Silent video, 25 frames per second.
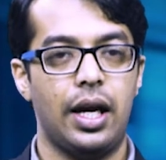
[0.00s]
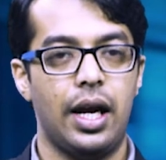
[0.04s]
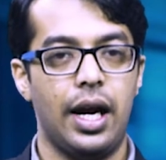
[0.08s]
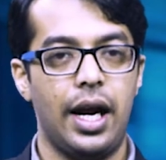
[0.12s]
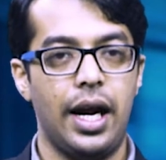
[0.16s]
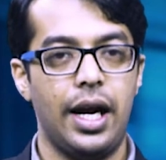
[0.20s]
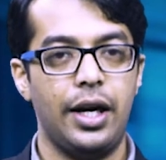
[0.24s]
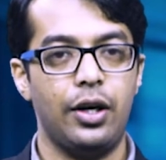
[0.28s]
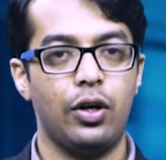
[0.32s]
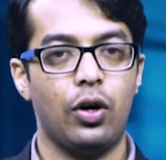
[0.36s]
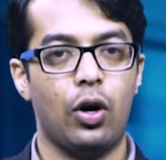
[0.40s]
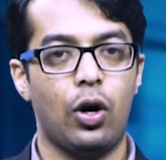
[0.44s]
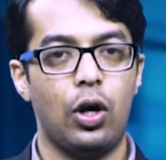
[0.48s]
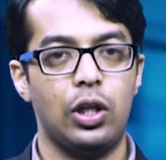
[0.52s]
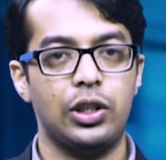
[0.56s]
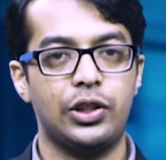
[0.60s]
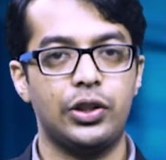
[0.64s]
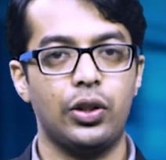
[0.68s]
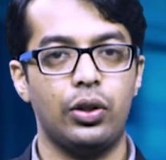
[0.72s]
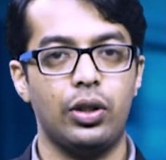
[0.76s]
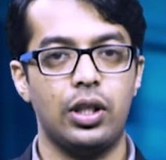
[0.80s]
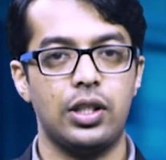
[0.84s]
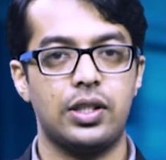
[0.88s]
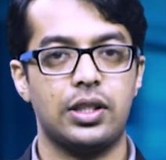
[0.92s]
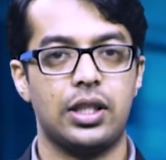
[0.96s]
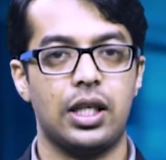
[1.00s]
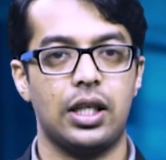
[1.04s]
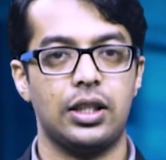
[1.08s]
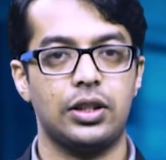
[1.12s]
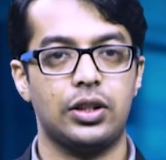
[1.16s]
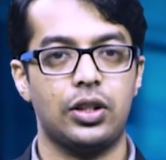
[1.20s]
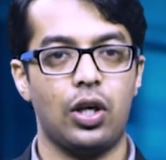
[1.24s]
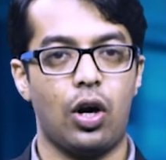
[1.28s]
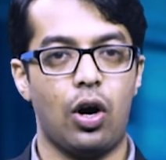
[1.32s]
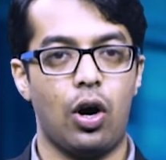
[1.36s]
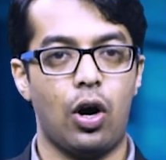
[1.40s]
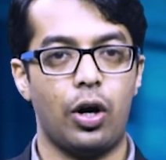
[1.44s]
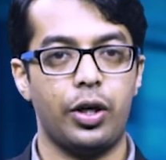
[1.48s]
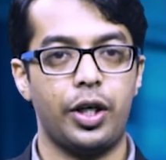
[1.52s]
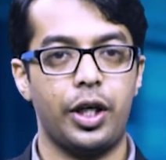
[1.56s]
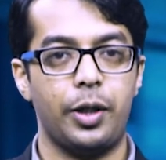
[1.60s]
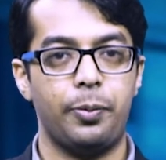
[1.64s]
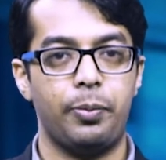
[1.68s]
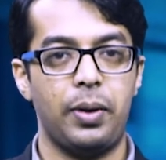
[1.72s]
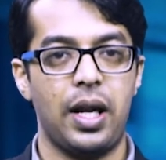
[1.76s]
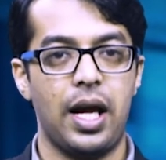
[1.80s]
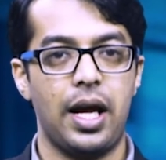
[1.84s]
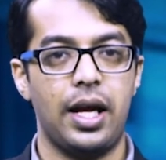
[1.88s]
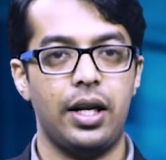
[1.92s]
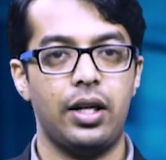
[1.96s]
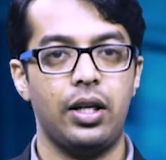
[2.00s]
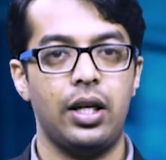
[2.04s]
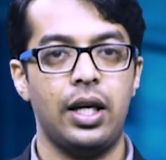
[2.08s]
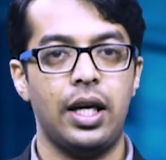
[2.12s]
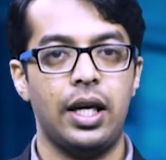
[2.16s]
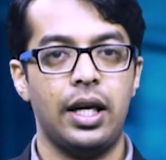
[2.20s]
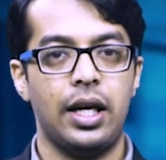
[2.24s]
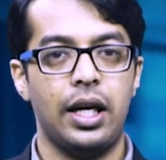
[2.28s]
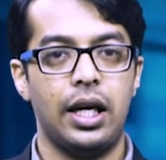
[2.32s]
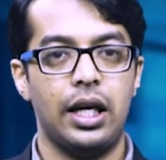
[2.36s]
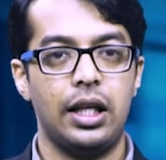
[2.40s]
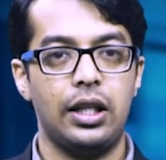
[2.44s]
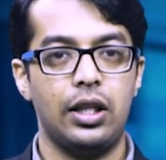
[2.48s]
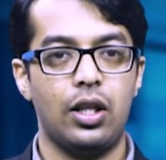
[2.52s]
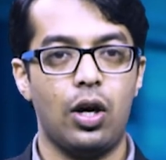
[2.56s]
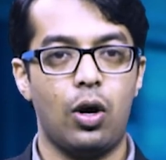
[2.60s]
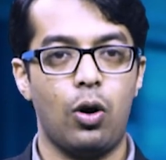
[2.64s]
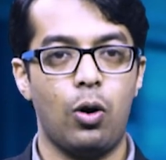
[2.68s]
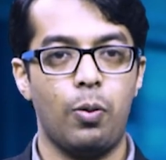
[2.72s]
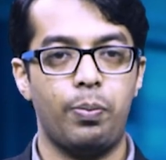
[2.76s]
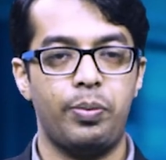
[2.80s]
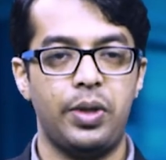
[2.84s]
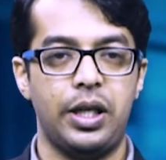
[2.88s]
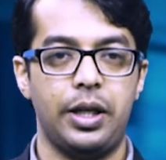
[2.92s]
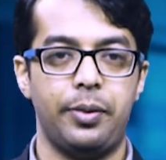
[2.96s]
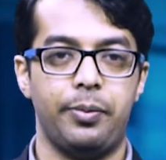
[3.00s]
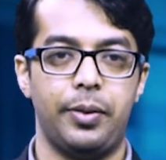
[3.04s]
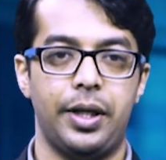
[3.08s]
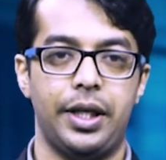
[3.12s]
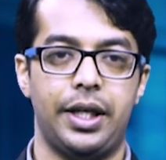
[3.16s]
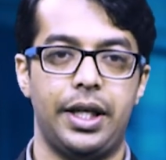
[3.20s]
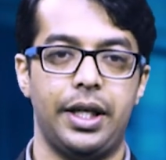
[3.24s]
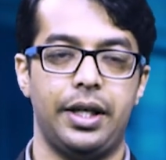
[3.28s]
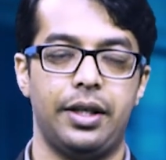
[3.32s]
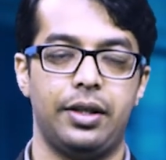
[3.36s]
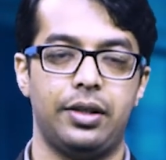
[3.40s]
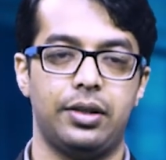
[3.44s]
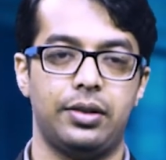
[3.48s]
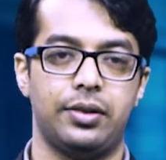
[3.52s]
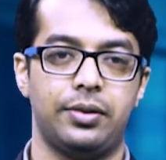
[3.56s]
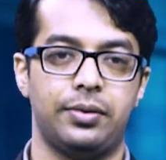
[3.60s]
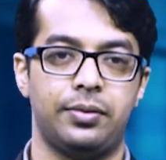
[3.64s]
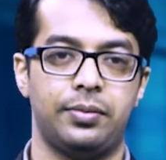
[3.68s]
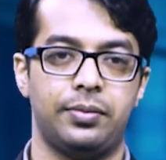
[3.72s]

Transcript: and also discuss the audit plan in the opening meeting.